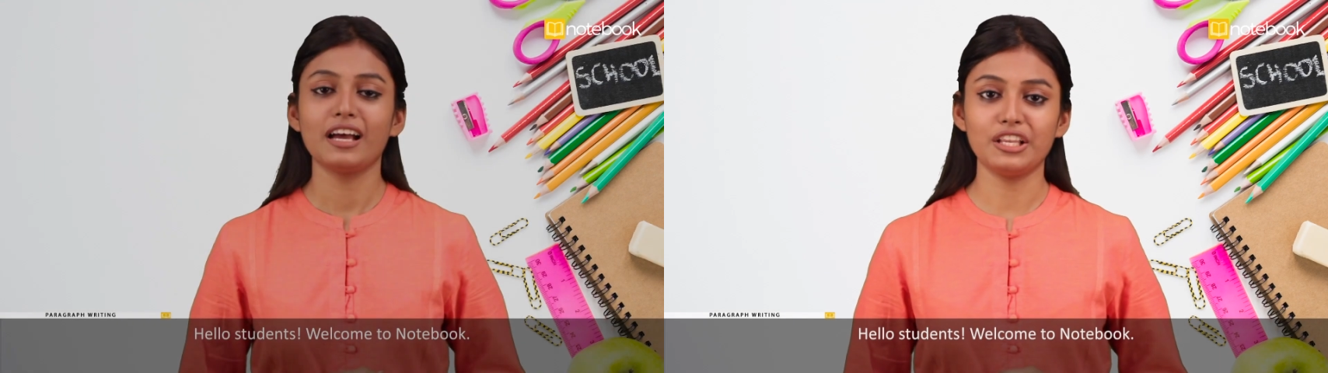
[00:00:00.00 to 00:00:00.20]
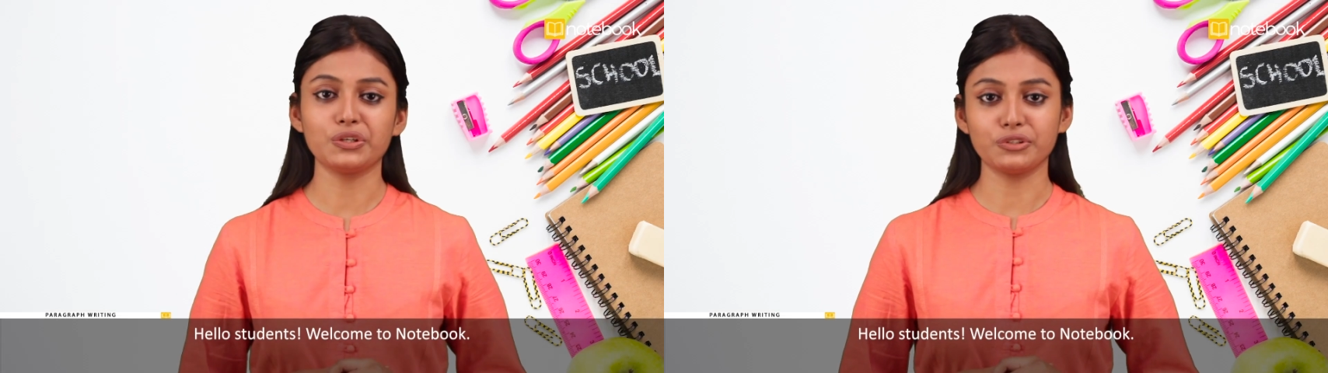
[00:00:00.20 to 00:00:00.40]

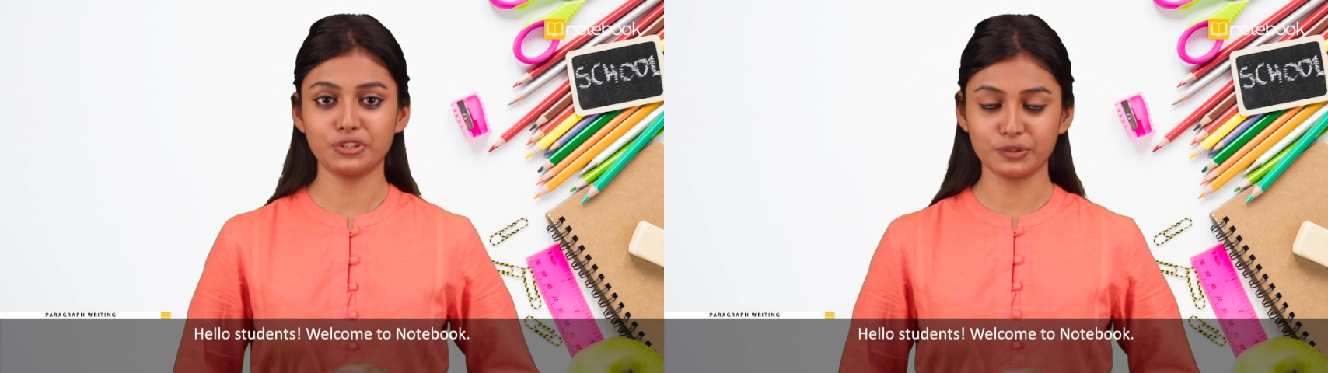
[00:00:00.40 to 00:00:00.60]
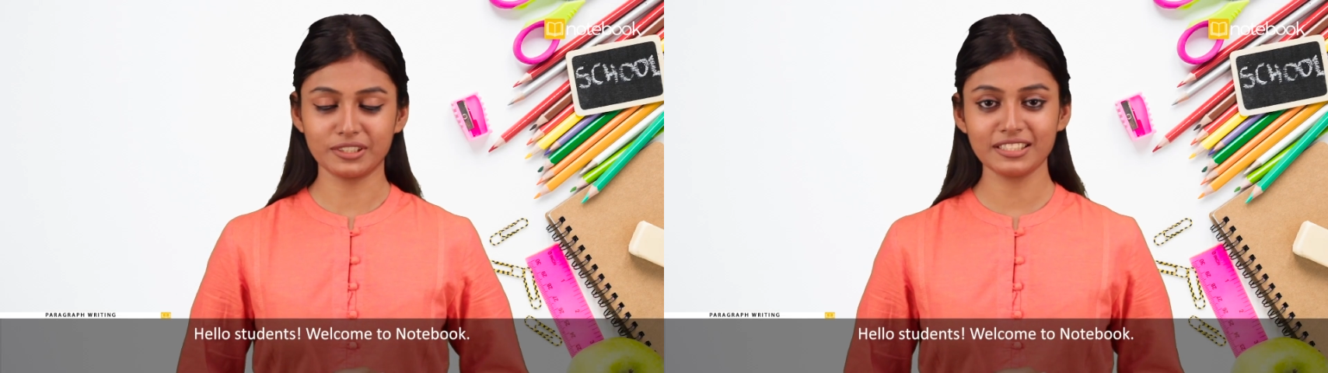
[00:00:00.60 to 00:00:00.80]
Hello
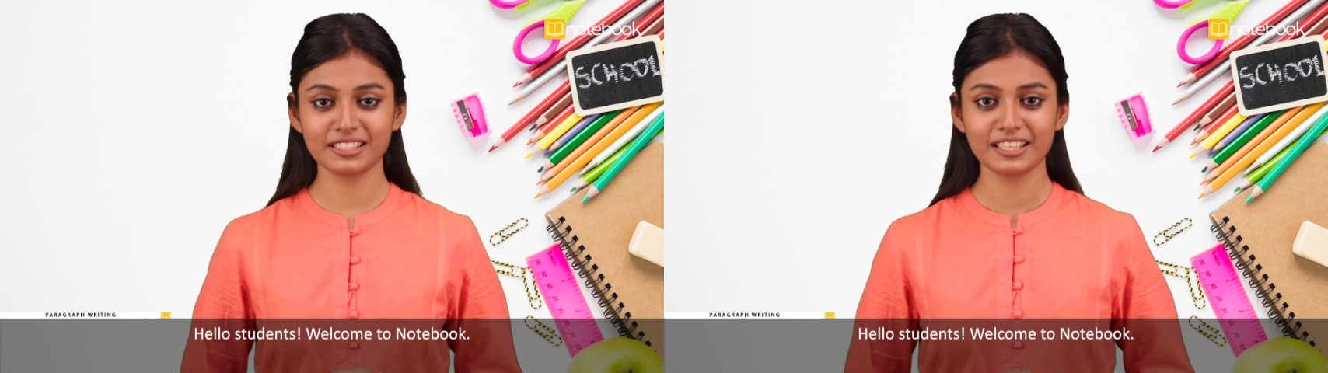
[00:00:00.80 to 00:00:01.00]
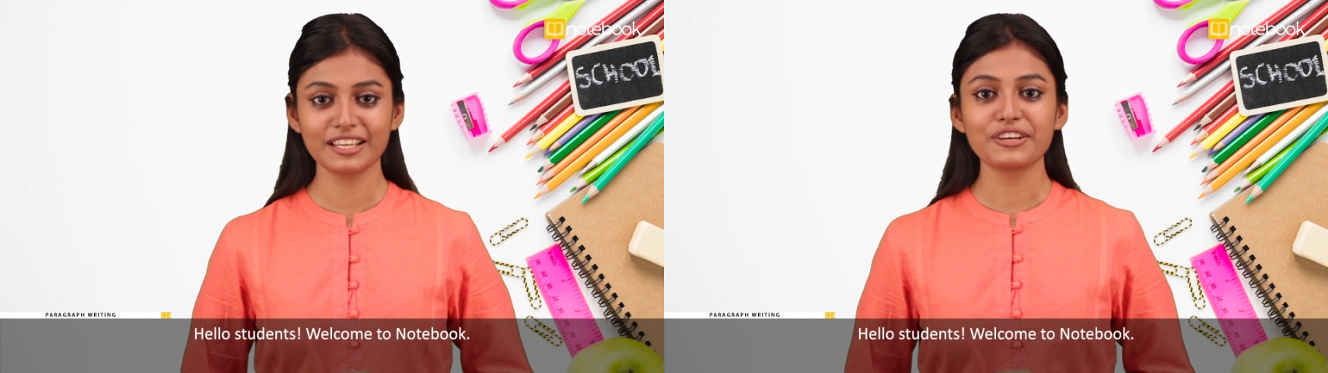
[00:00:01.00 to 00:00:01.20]
students,
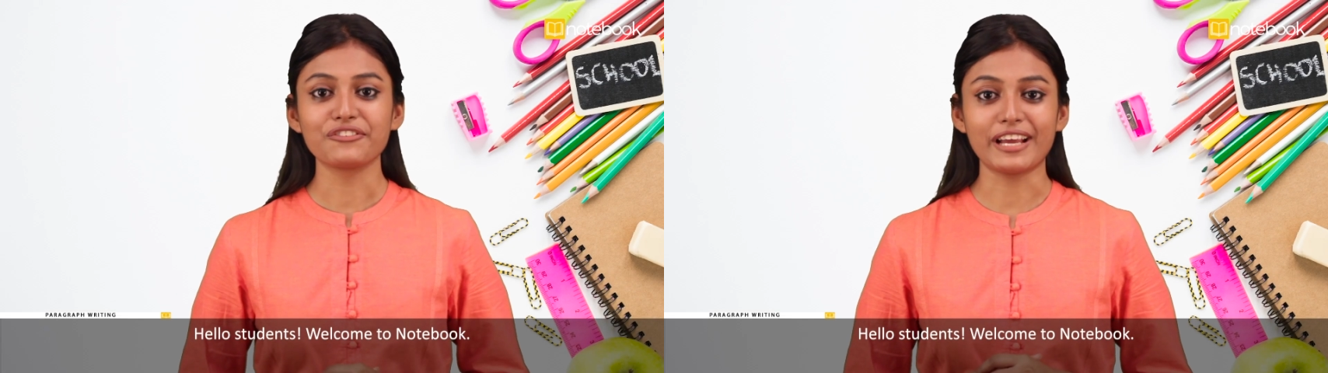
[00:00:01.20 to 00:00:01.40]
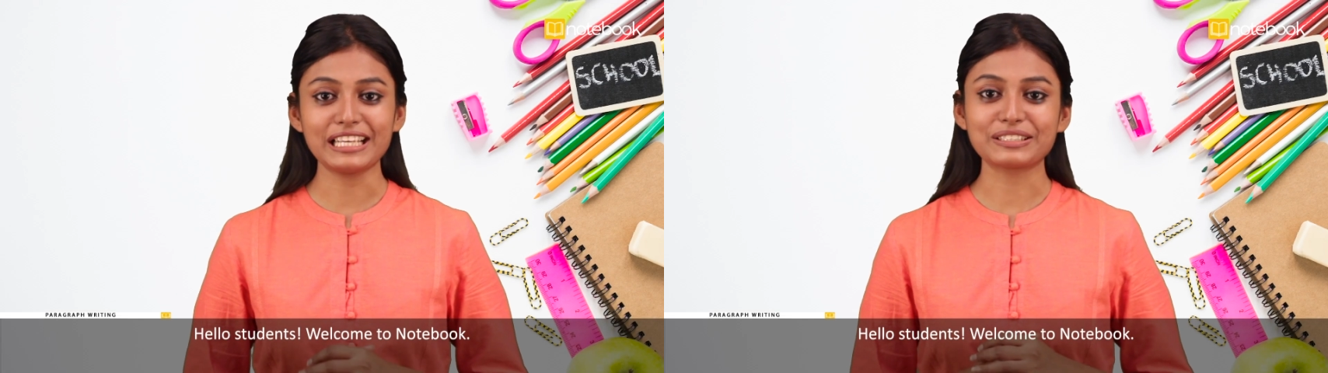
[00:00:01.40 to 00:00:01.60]

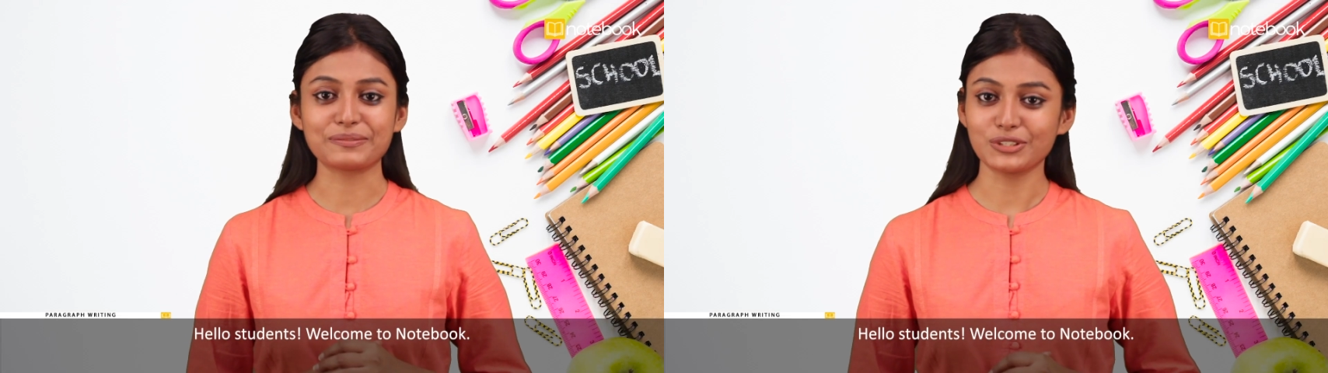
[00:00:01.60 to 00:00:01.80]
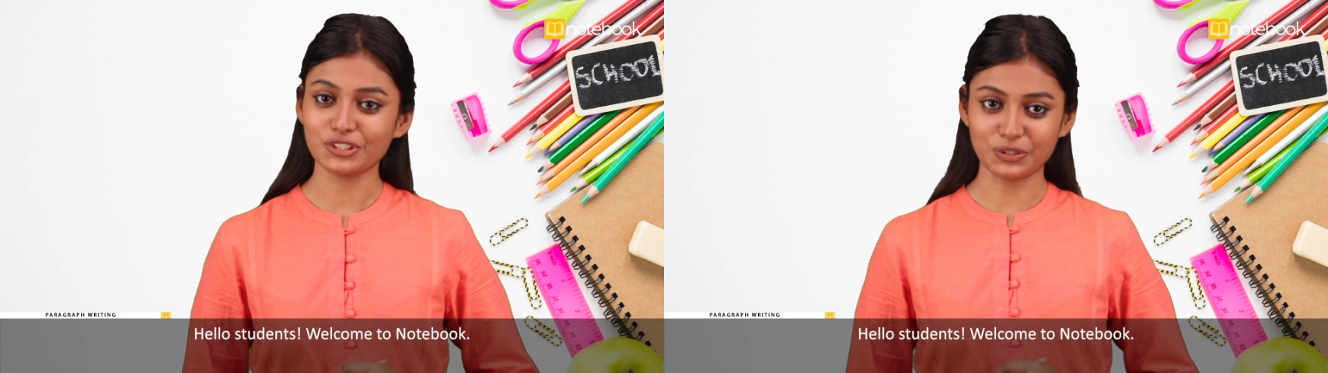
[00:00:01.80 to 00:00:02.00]

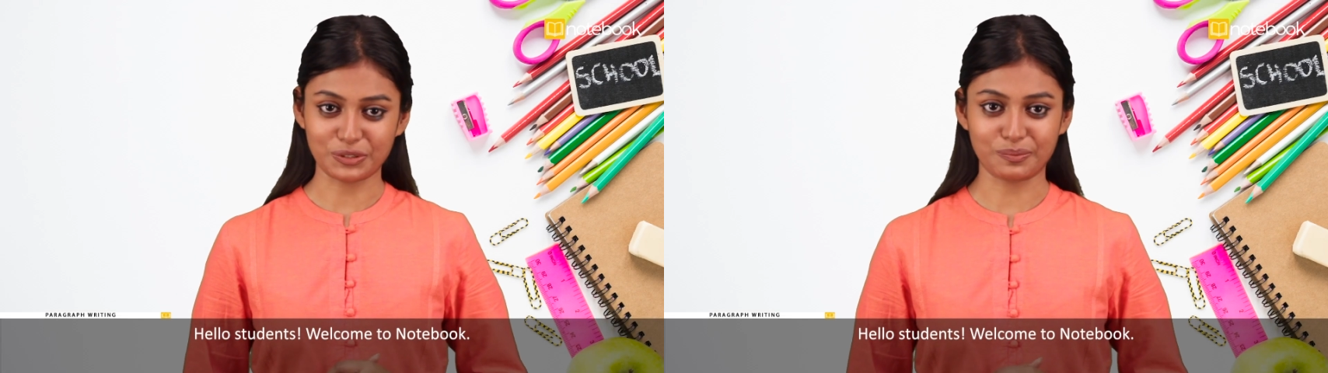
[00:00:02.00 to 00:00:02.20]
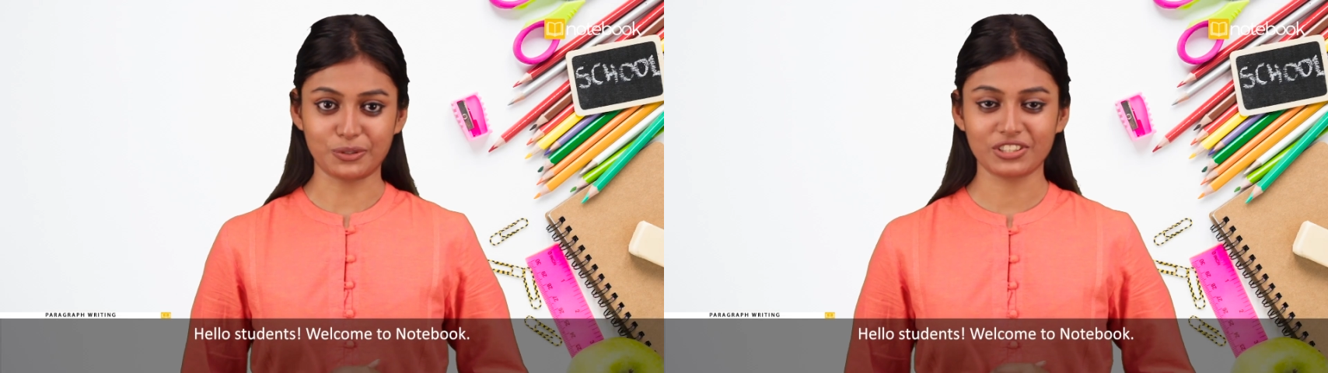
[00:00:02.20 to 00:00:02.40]
welcome to
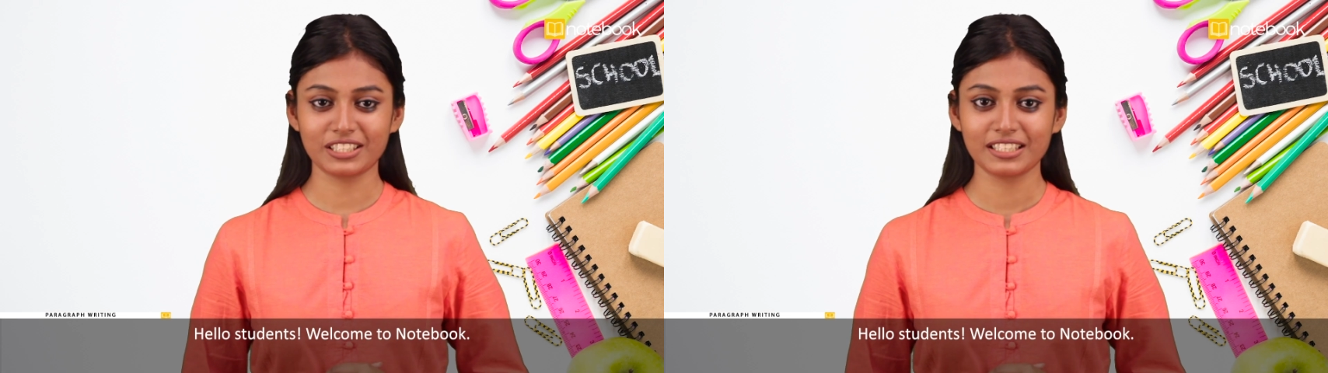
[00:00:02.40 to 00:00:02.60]
Notebook.